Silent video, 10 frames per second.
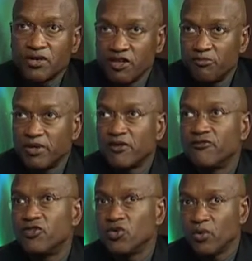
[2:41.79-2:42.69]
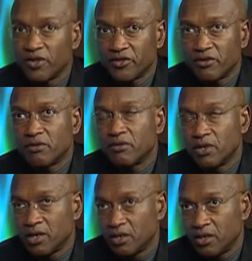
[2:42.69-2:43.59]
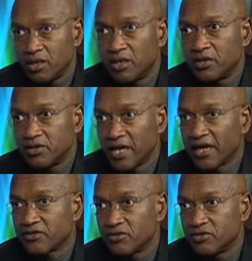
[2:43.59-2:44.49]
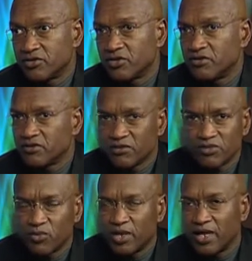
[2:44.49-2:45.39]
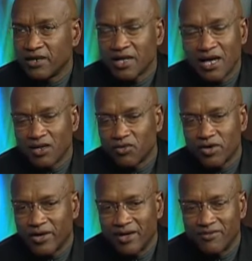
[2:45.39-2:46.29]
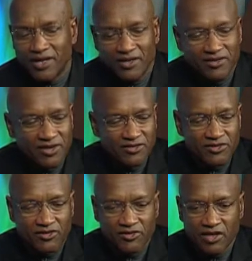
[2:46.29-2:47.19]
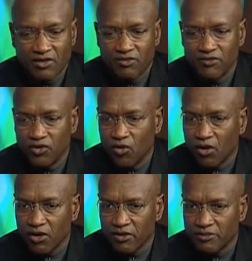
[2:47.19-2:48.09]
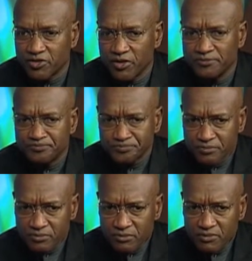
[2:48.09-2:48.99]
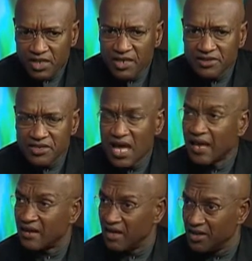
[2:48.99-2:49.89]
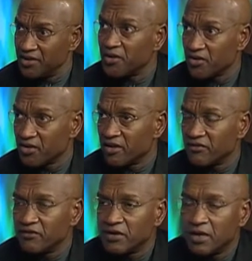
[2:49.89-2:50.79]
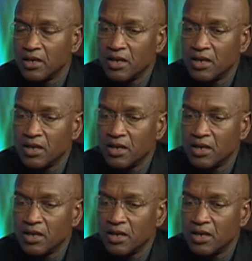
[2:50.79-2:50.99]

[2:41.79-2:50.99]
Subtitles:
certainly have been a few other attacks on churches. There was one out in Colorado. I haven't had a chance to just kind of review all of them. So it's not unheard of,